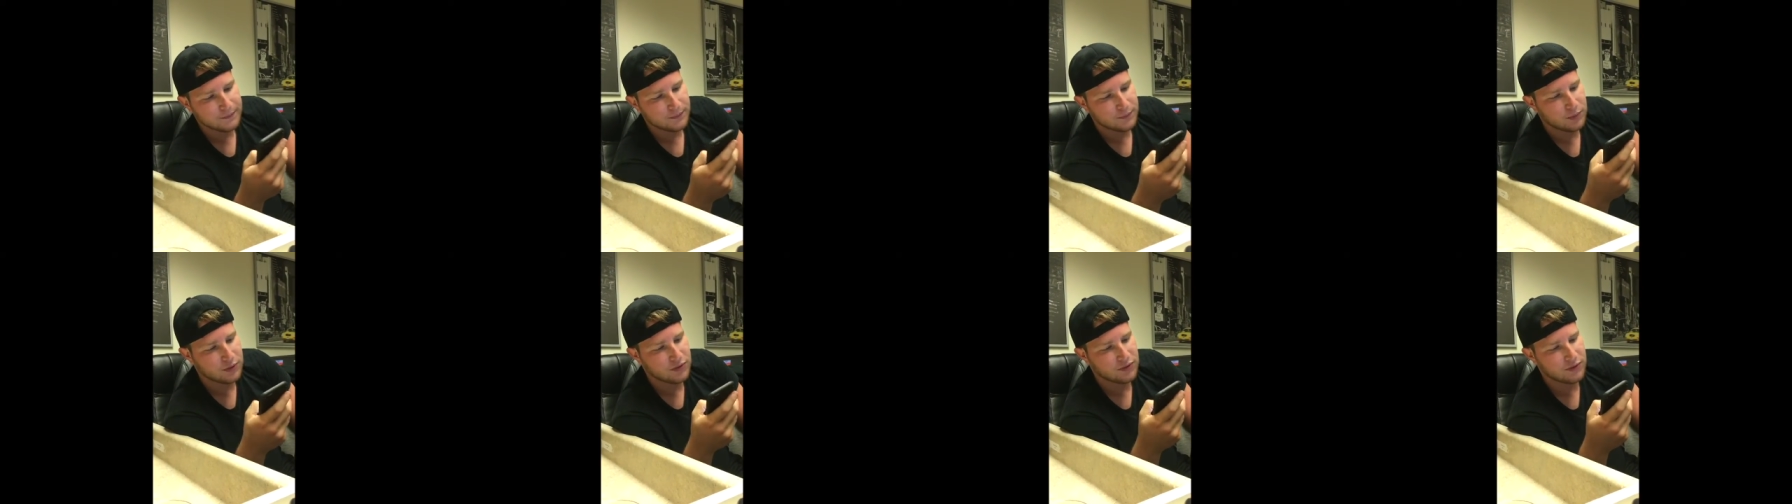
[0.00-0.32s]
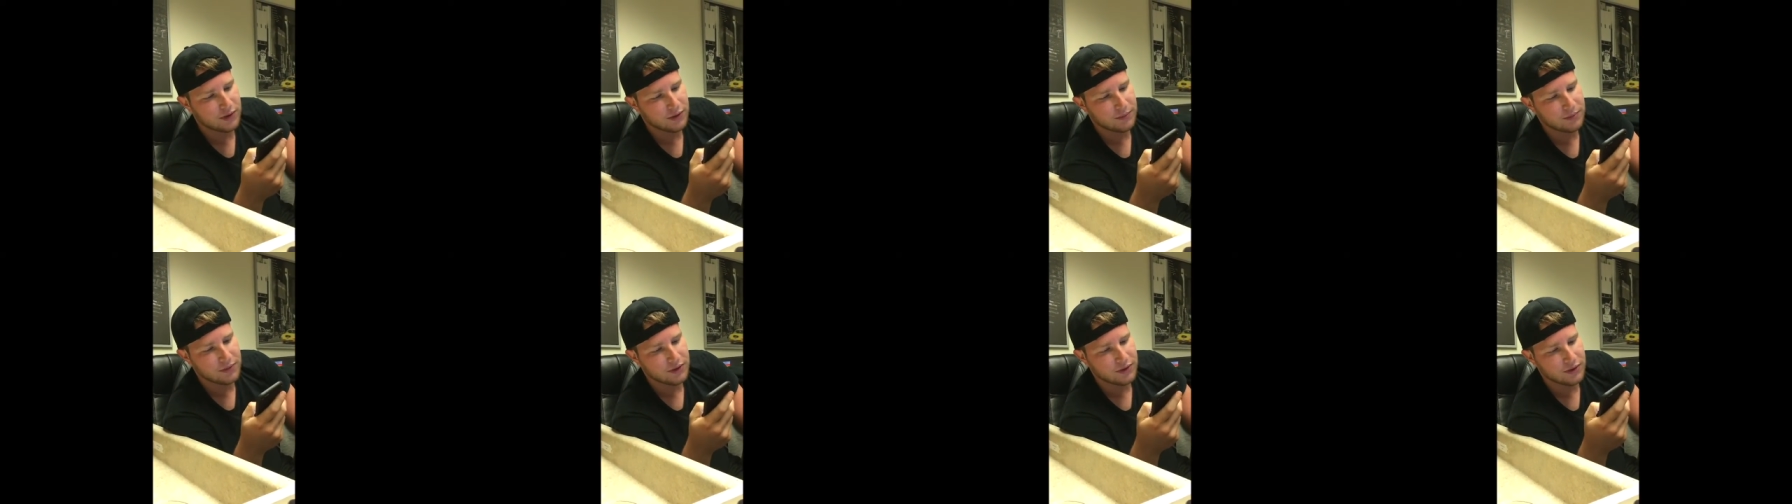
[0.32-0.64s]
What
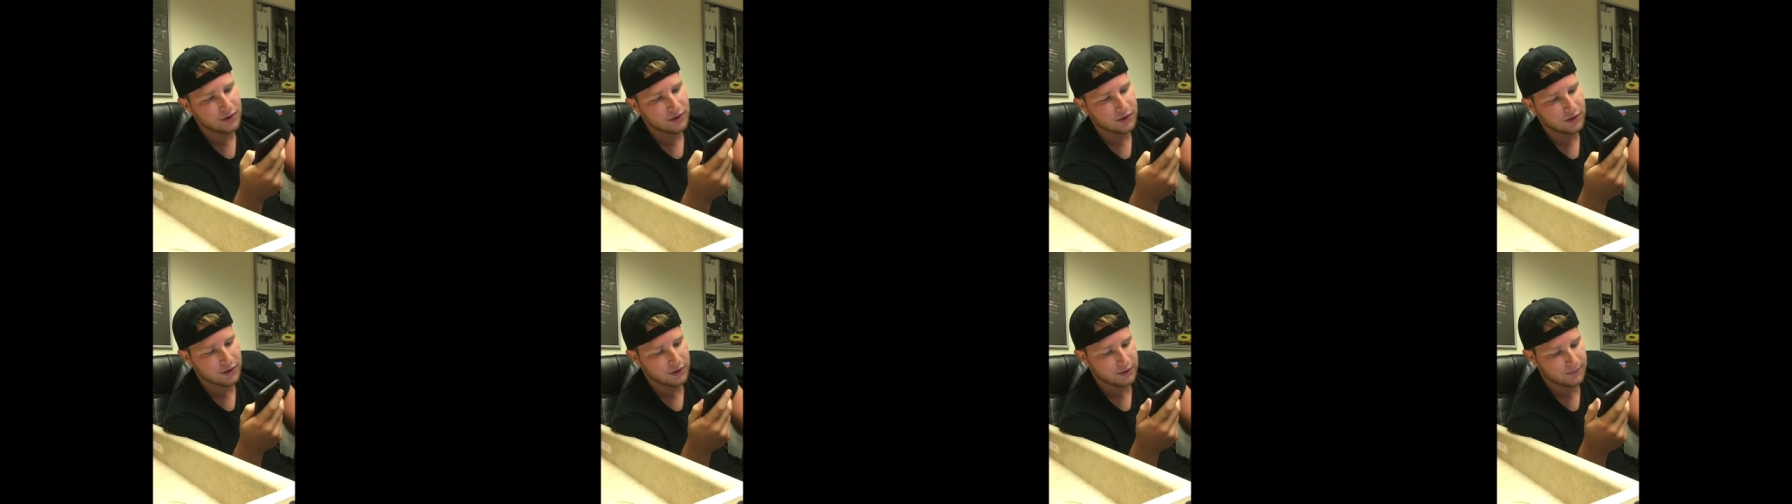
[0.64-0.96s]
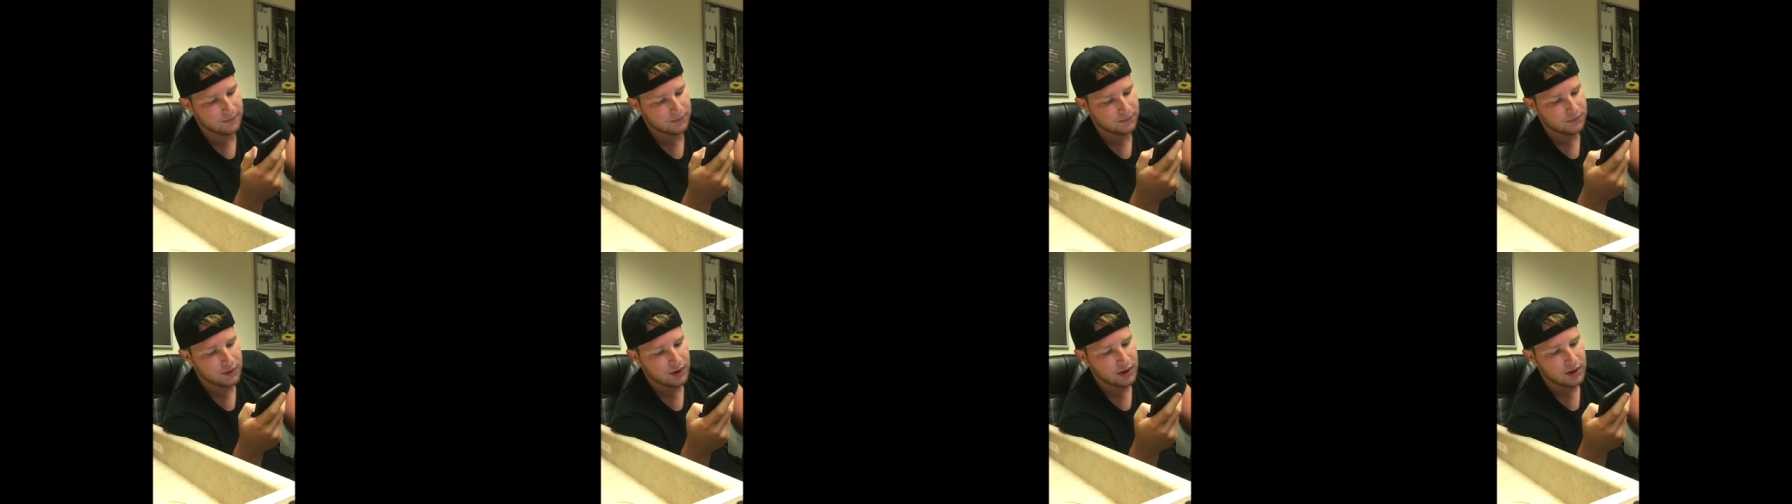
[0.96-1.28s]
time is it? Alright.
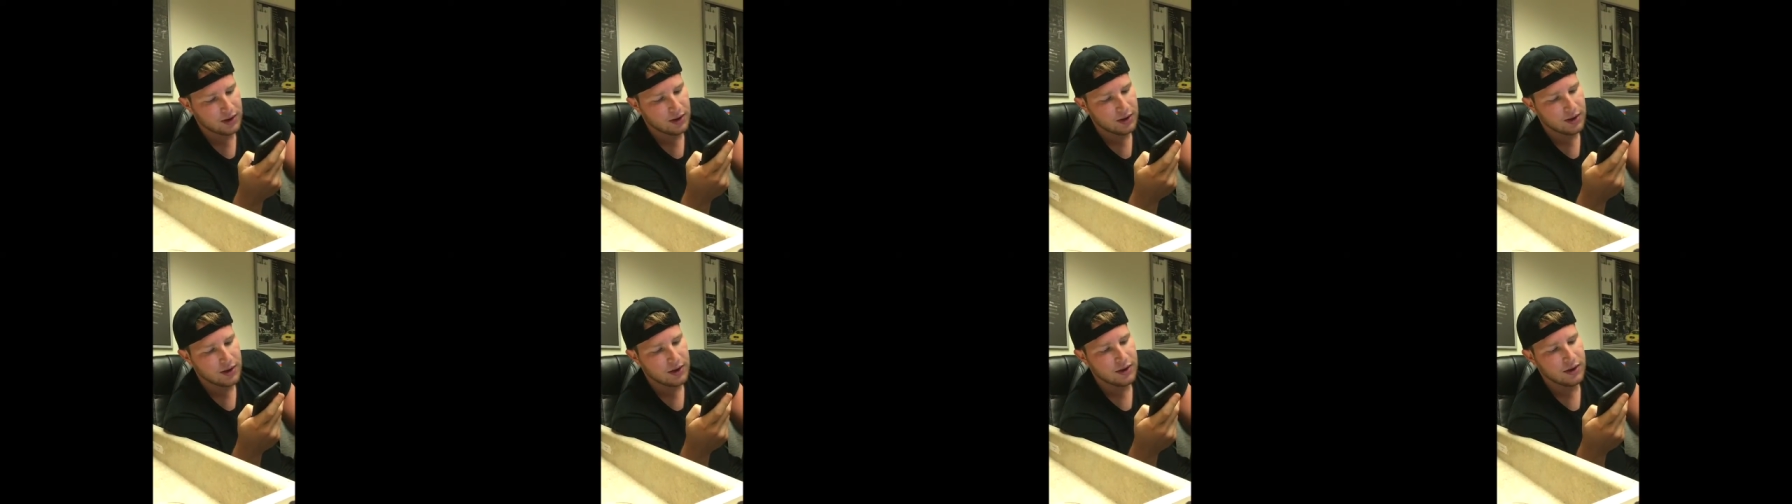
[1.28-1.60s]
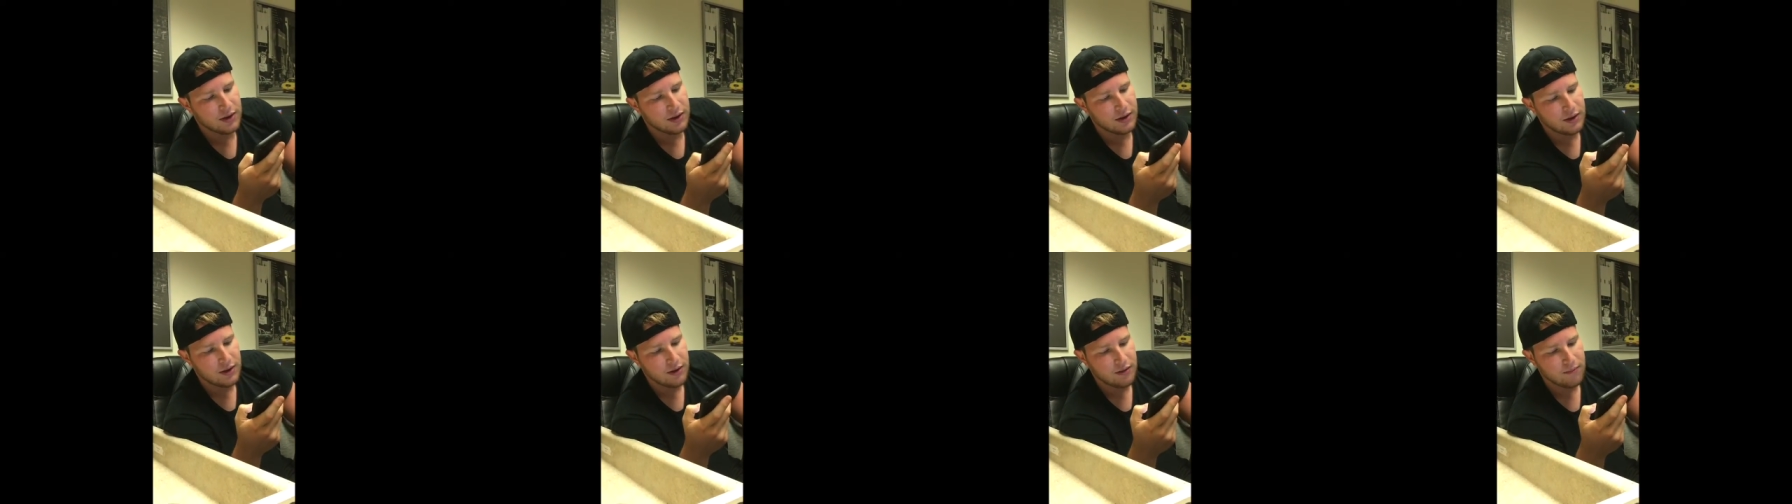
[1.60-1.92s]

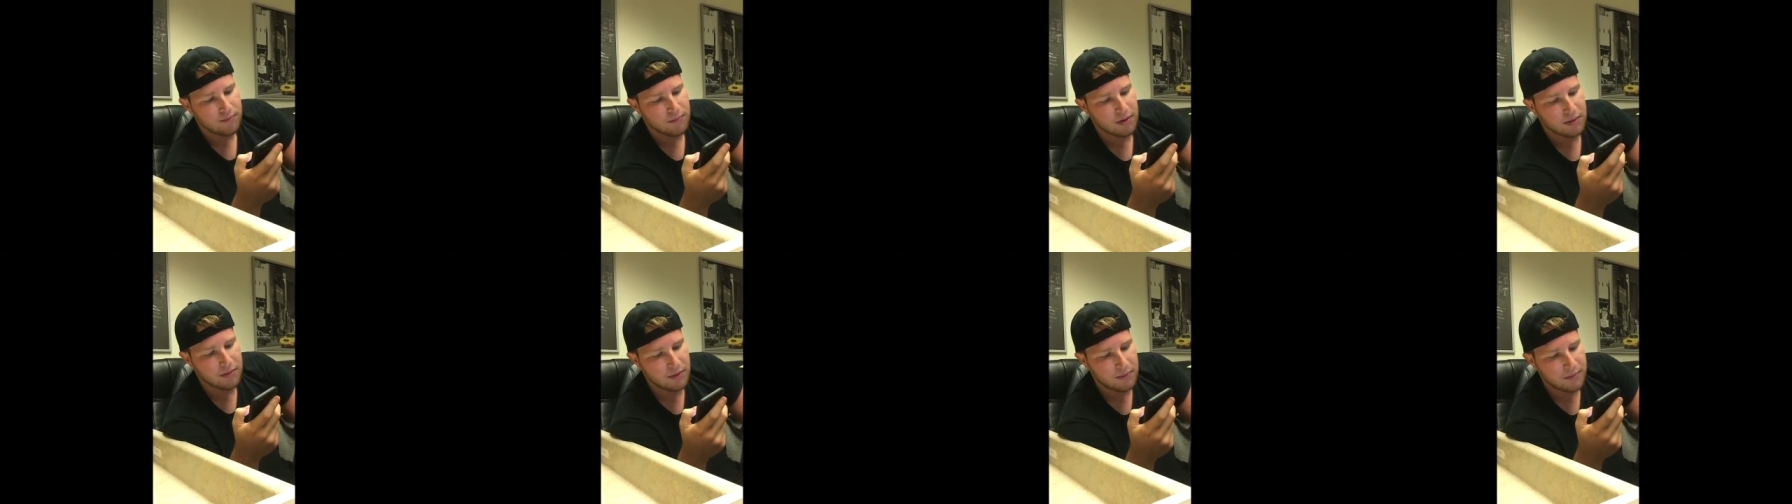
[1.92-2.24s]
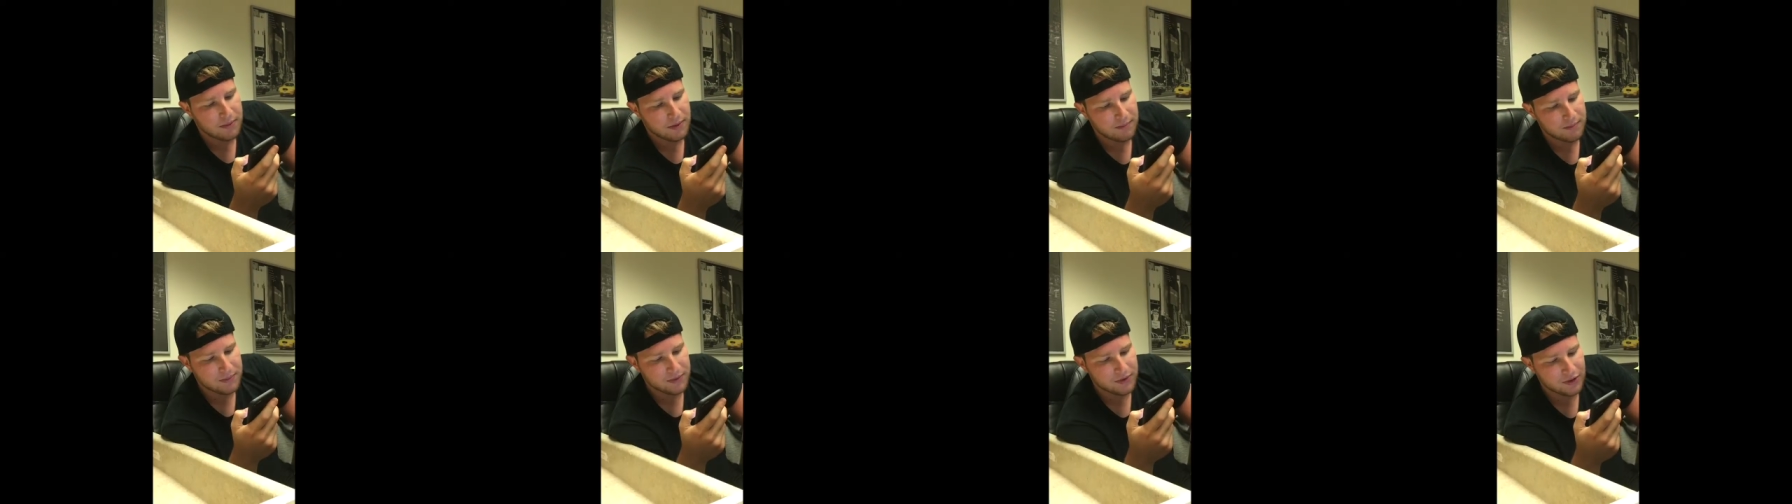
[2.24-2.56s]
Baby
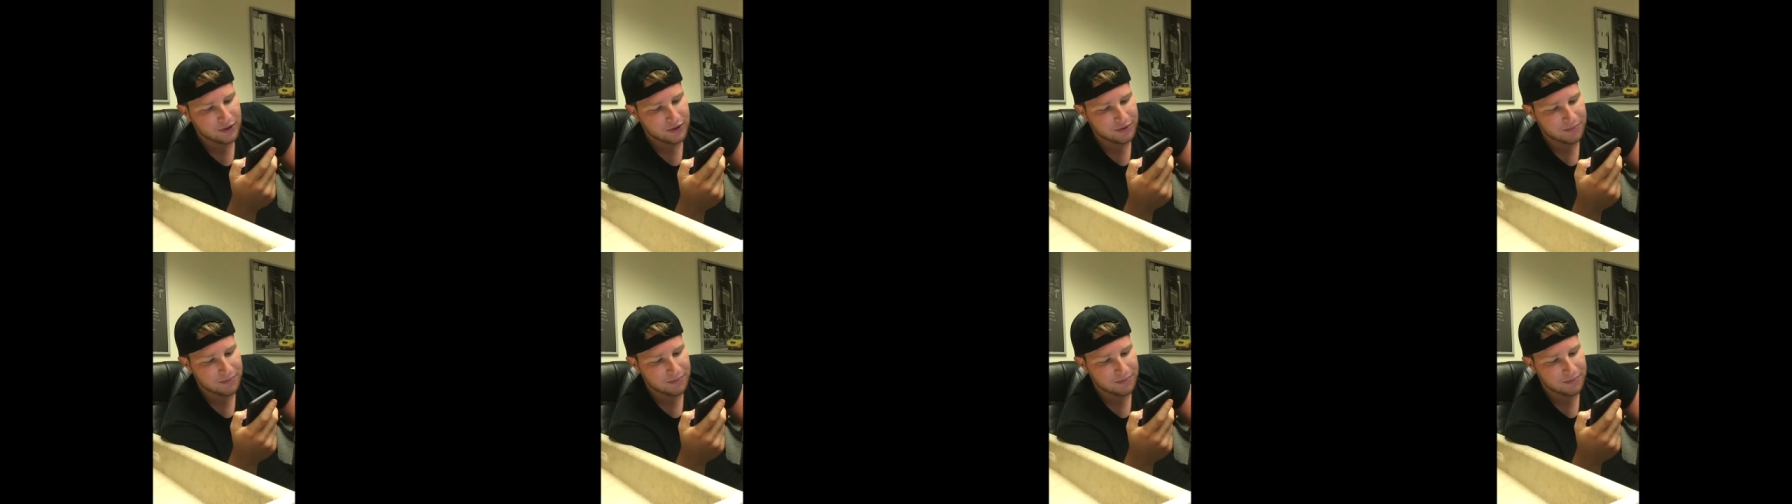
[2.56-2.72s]
pimp is